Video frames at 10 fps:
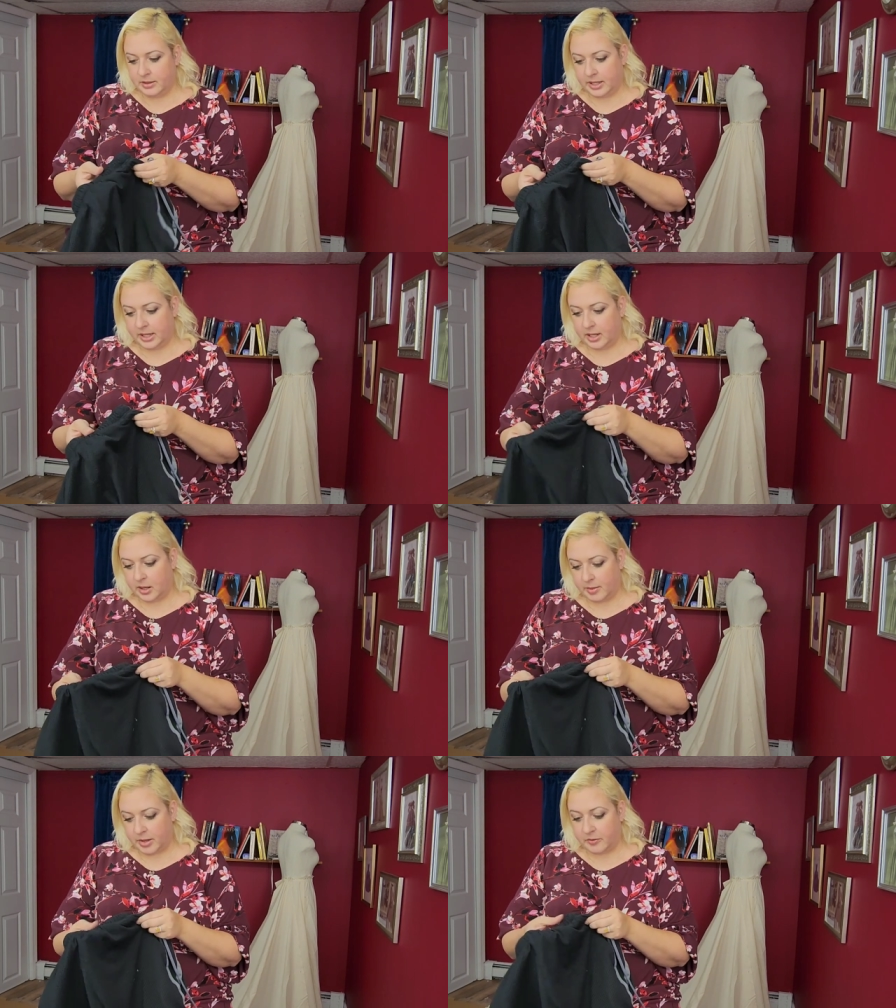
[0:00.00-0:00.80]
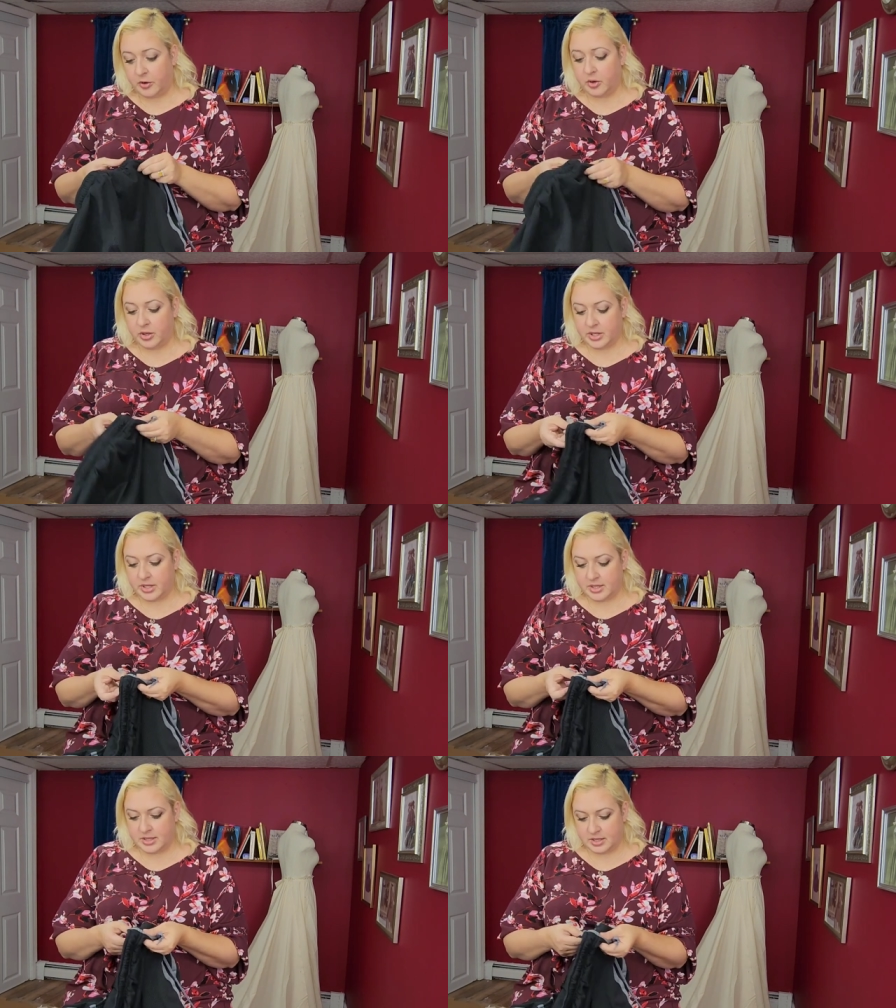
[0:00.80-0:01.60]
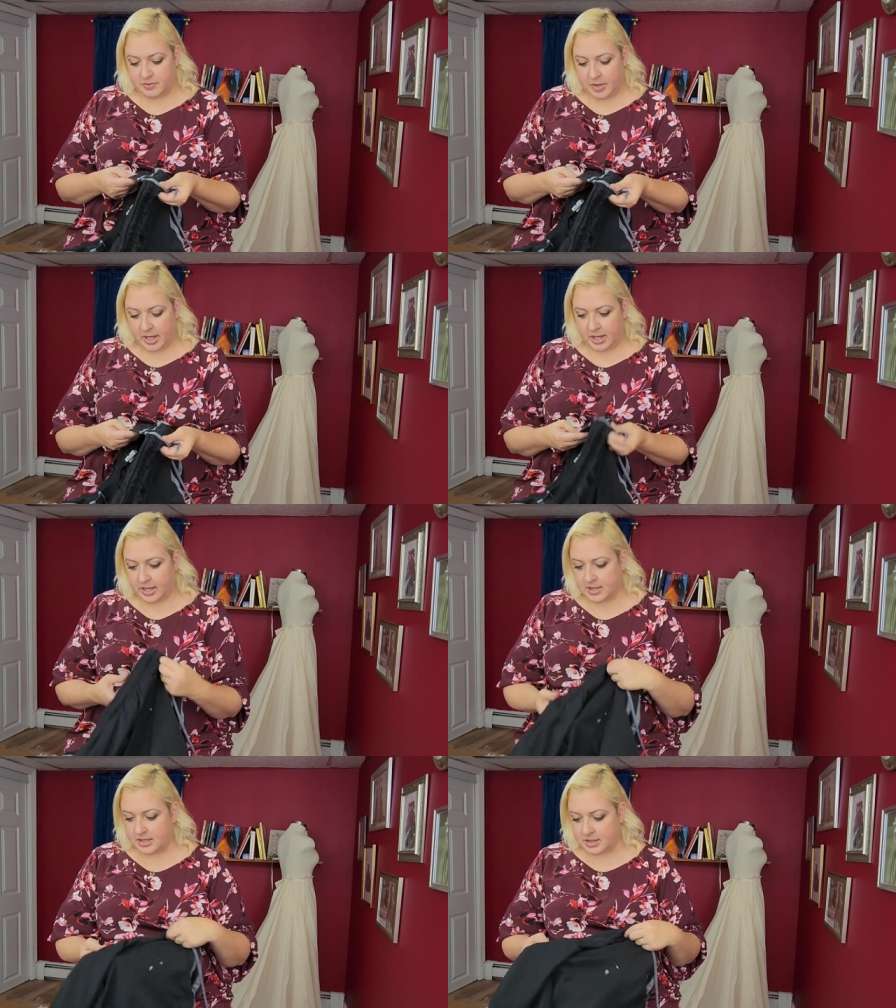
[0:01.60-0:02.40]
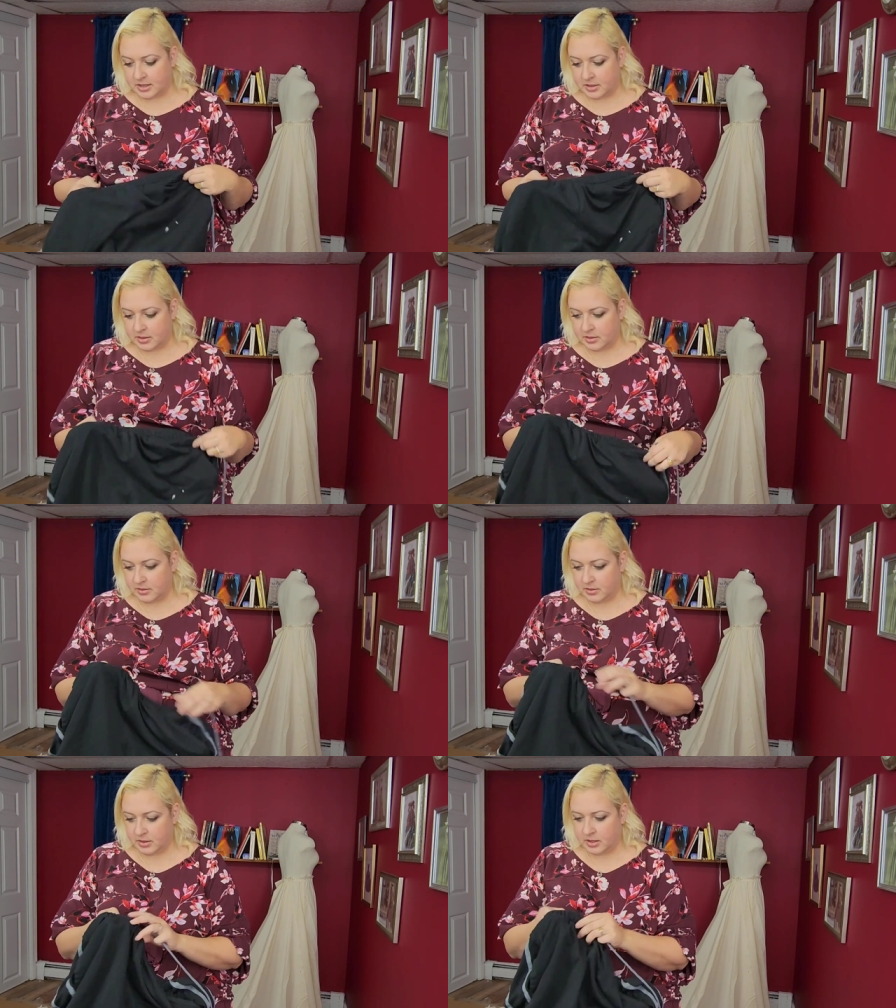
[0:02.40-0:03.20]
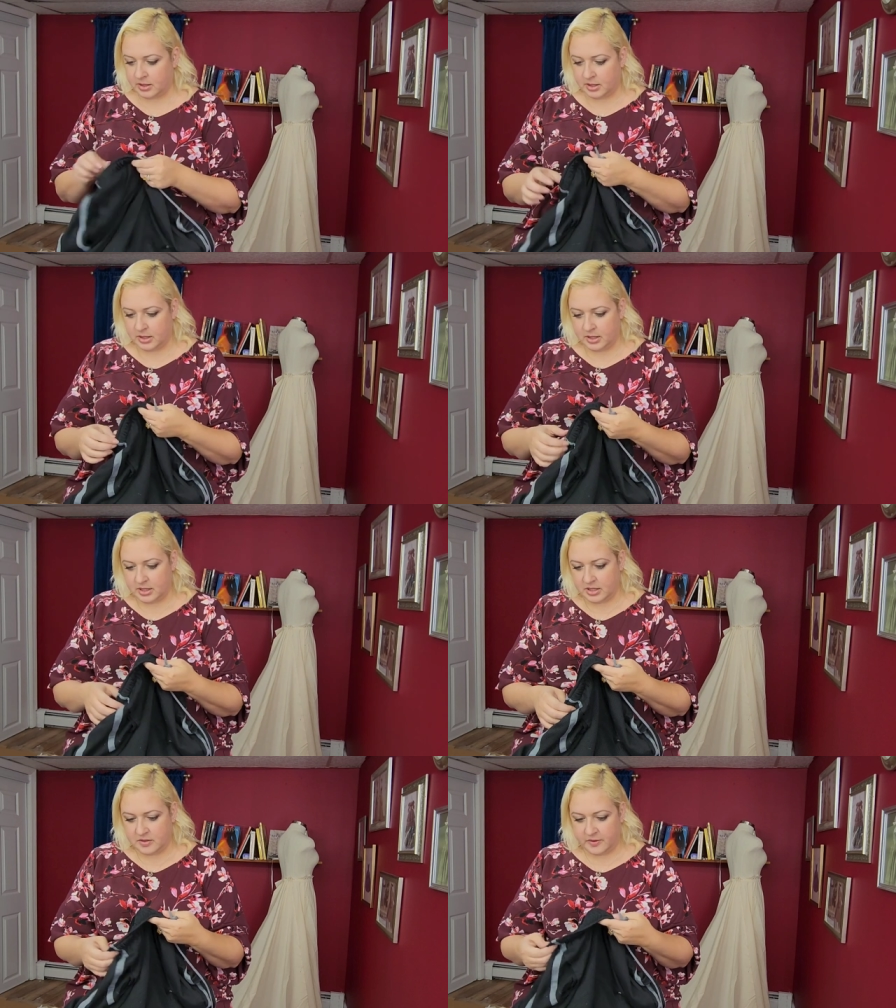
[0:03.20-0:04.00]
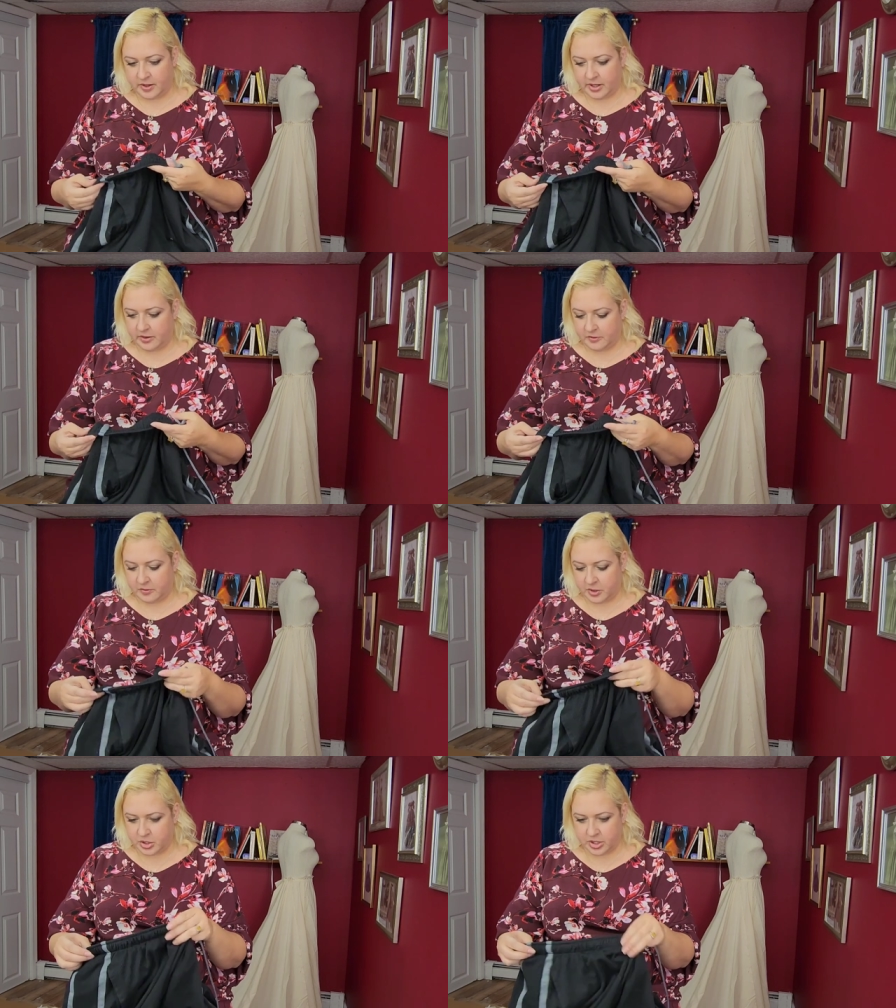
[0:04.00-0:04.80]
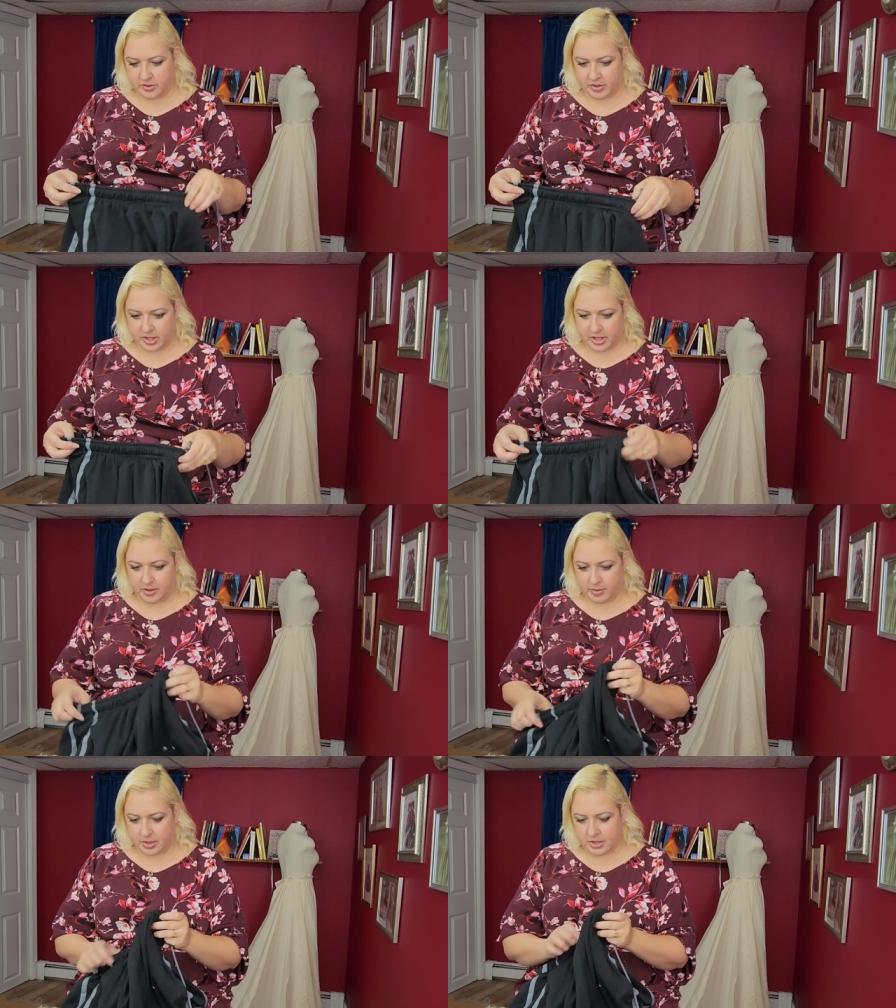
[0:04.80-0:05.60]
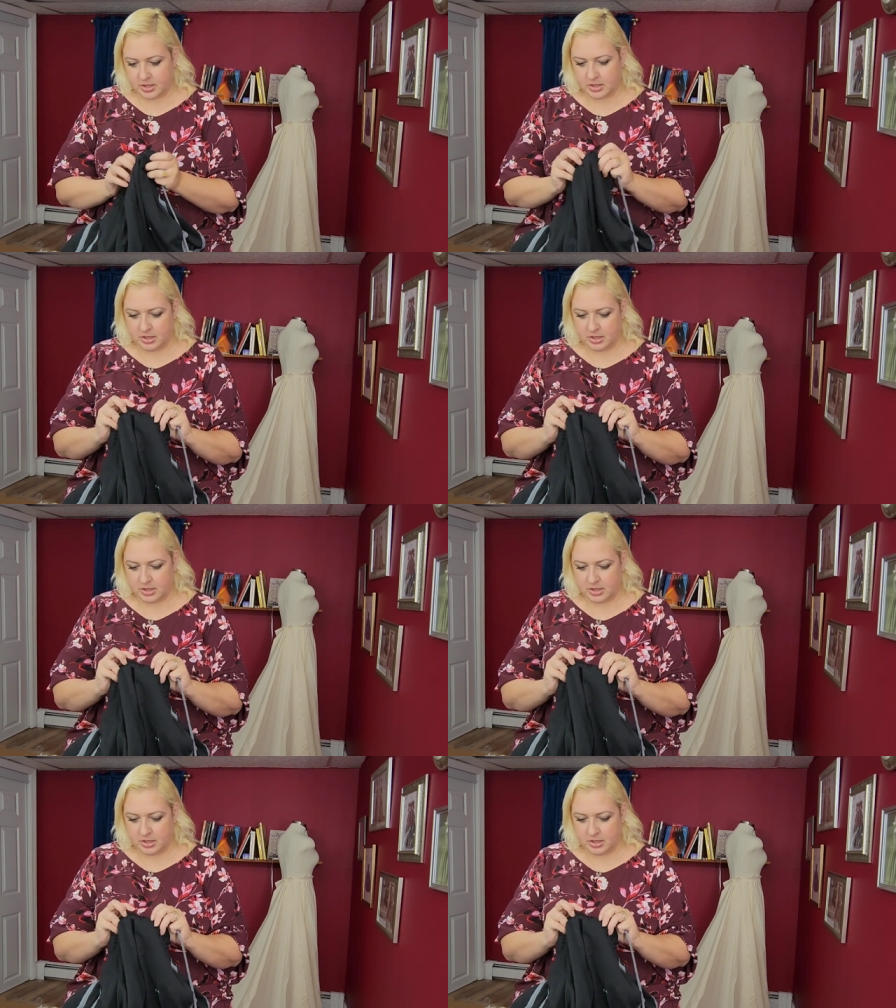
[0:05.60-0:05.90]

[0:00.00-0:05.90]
they can come out of hoods and pants, and it's very unfortunate when that happens.